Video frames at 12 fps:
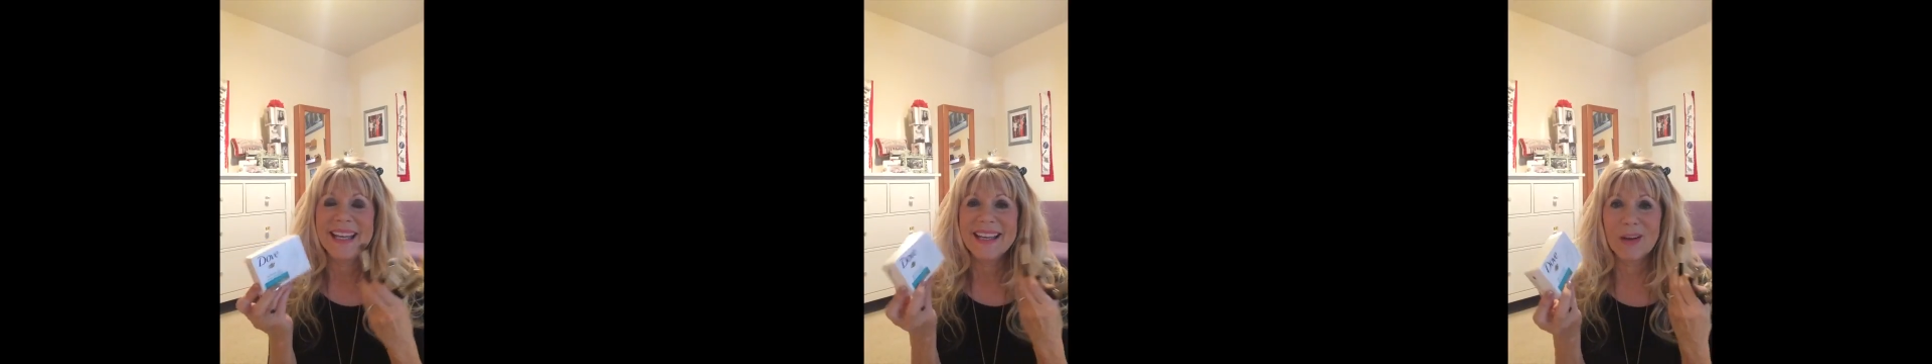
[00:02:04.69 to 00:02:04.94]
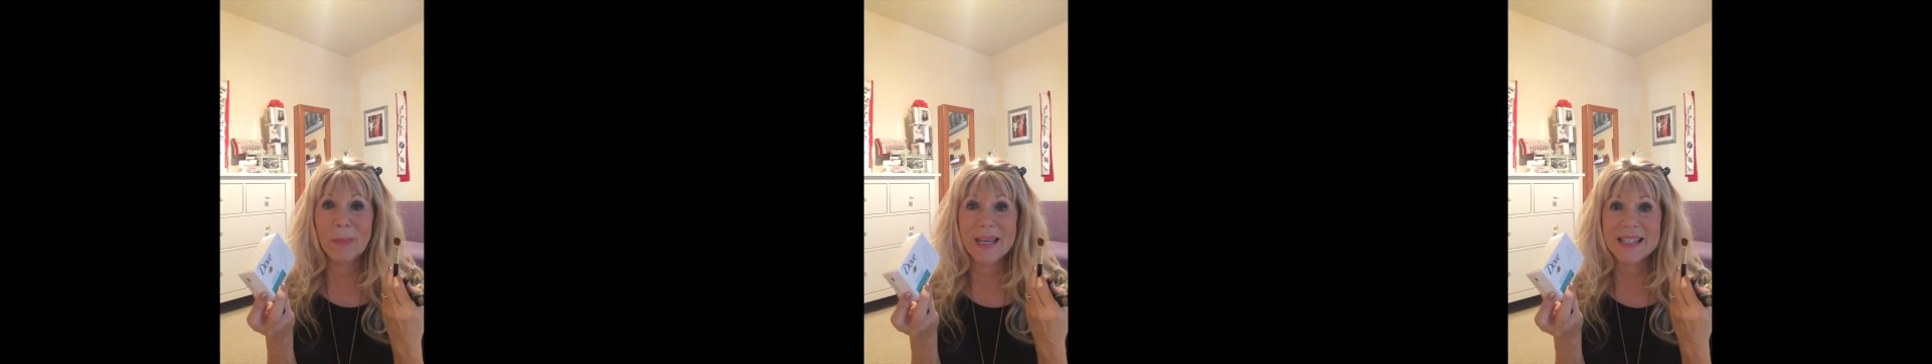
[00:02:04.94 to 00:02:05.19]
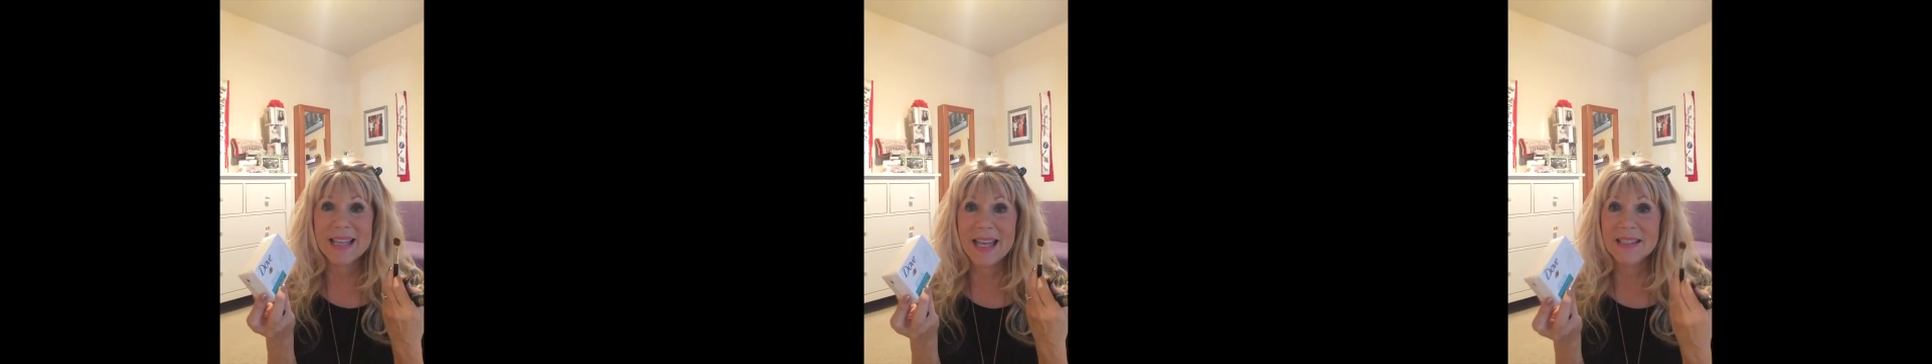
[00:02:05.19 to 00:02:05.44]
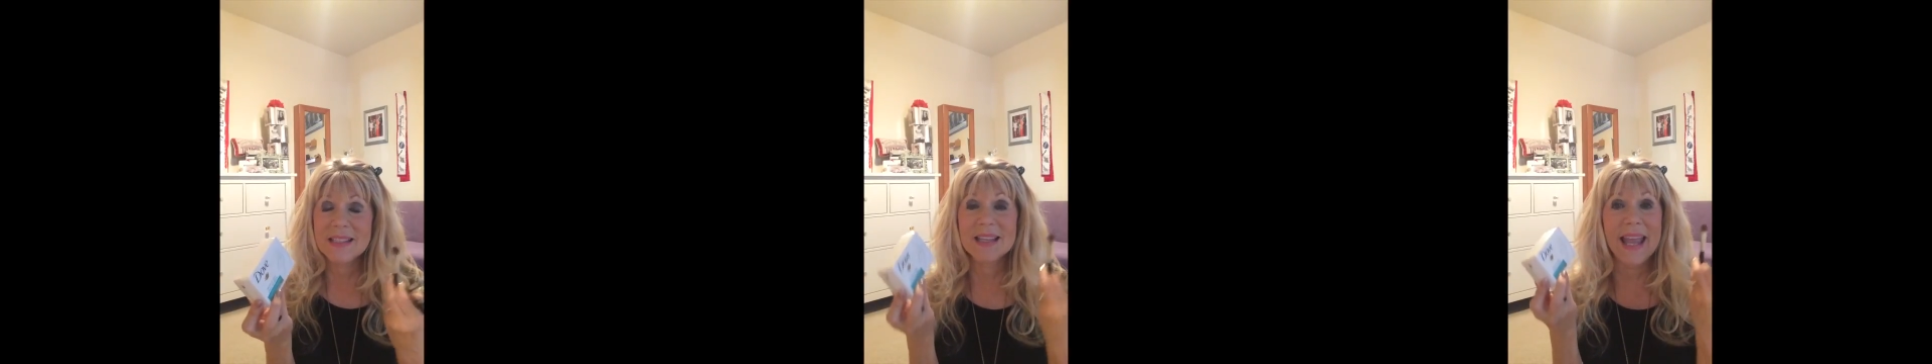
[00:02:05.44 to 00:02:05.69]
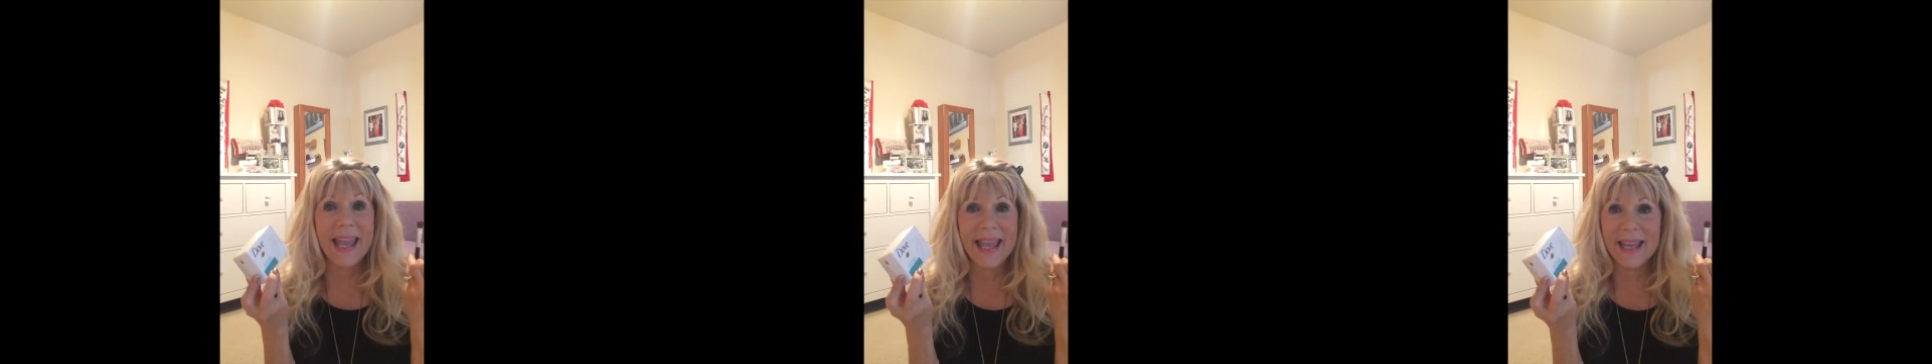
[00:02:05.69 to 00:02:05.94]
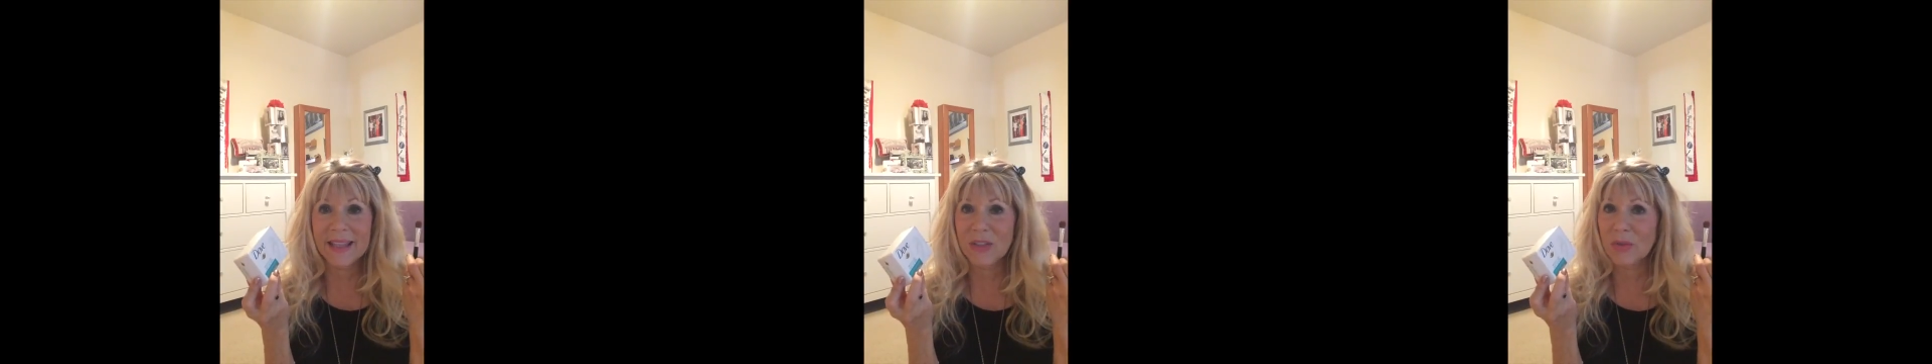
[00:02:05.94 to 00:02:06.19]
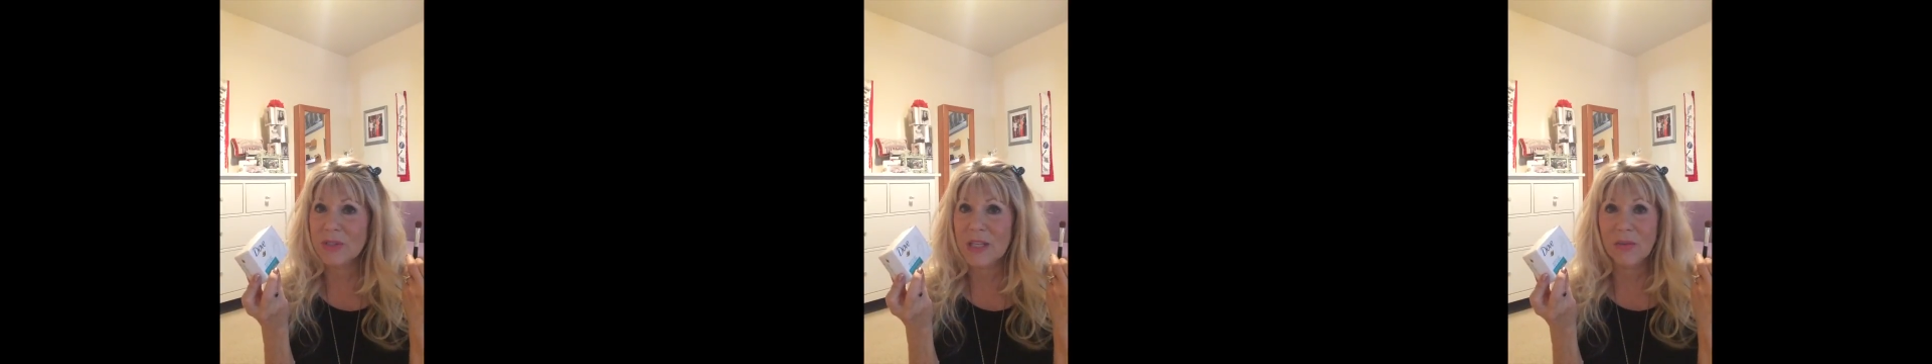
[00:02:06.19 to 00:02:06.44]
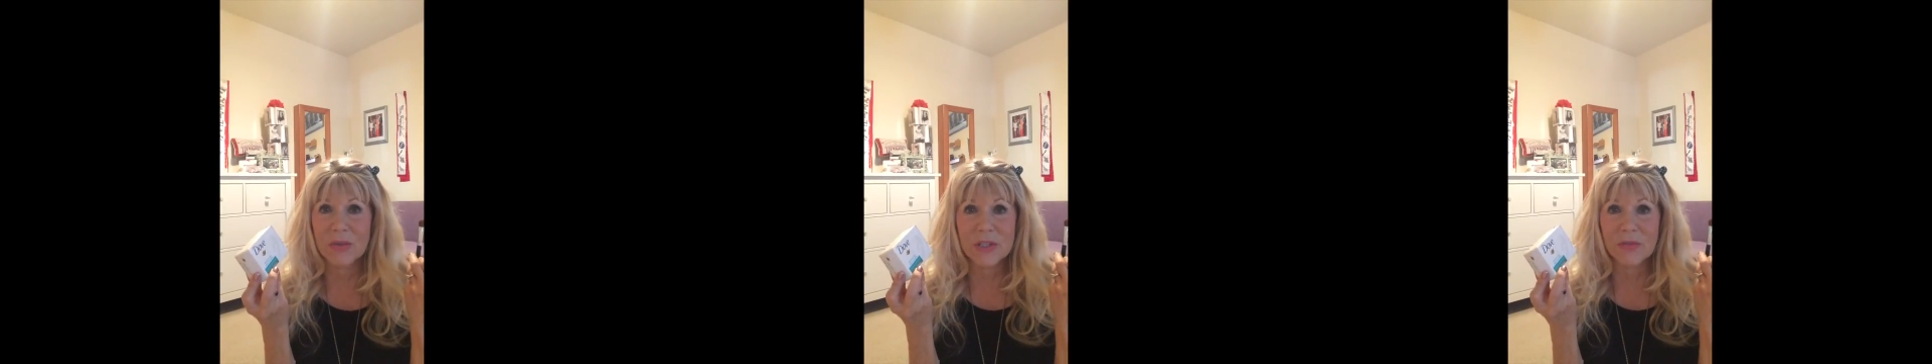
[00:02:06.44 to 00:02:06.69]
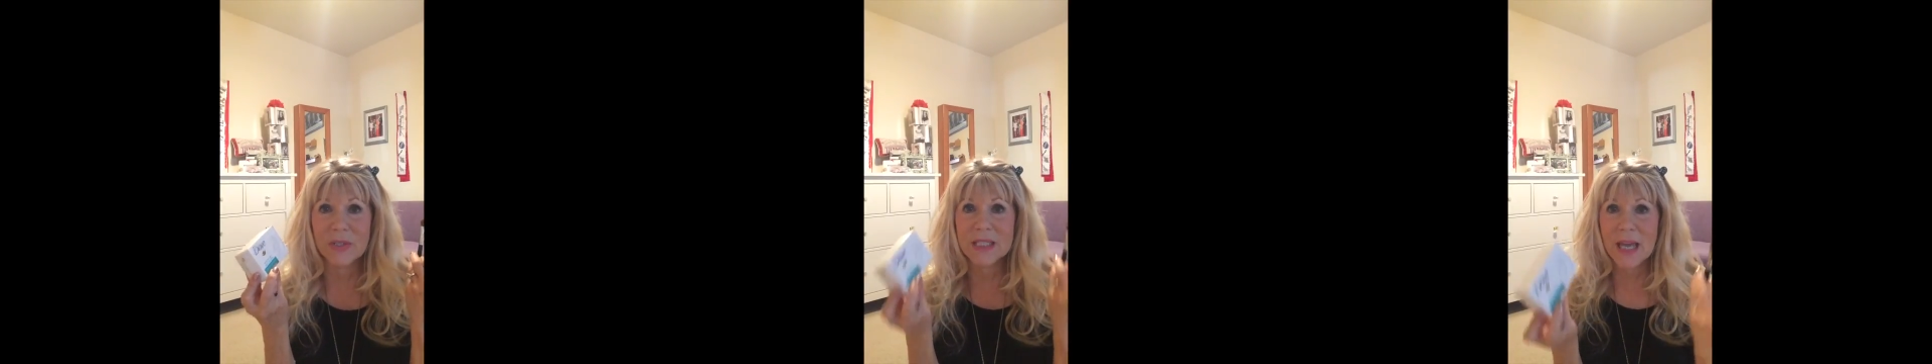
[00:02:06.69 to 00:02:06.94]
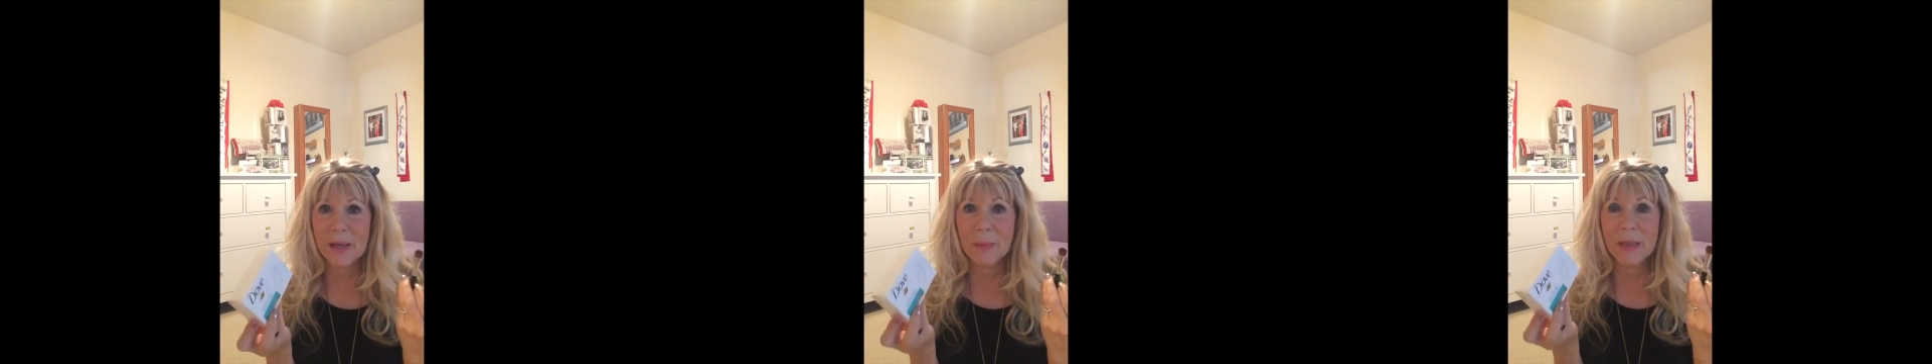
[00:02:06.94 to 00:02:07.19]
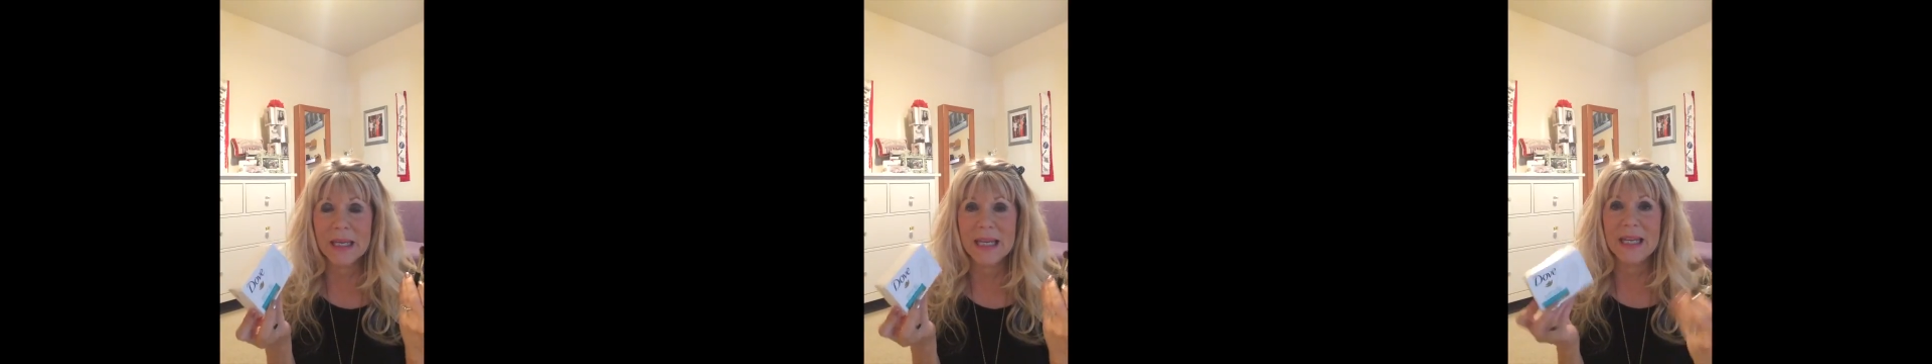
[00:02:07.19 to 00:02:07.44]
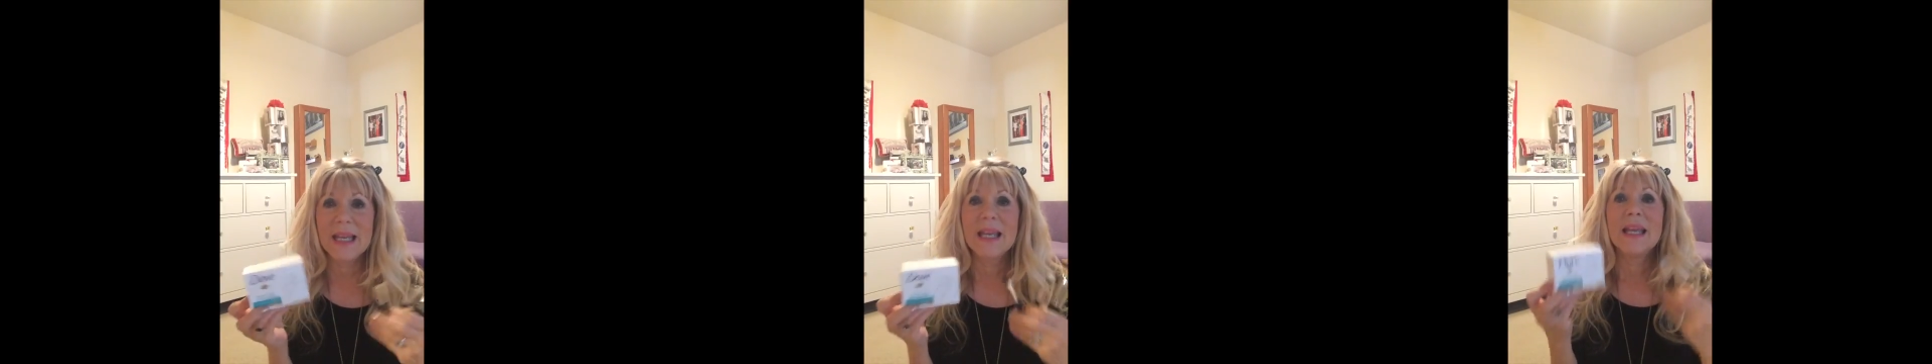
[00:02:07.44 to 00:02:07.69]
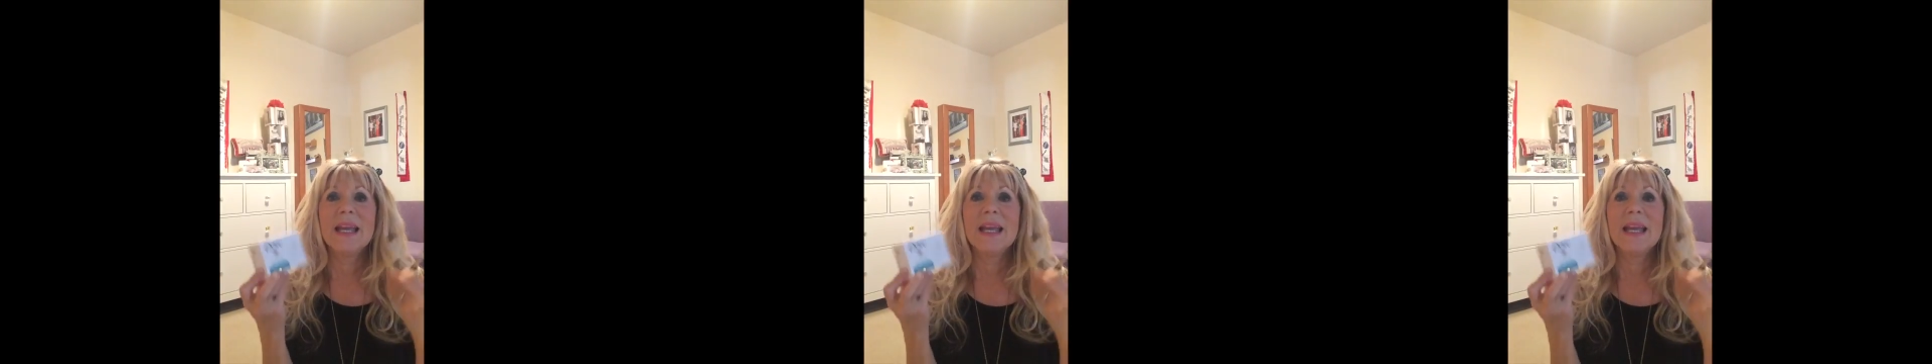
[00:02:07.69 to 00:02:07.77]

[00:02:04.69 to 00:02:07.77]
it'll make sense and you'll save yourself a ton of money.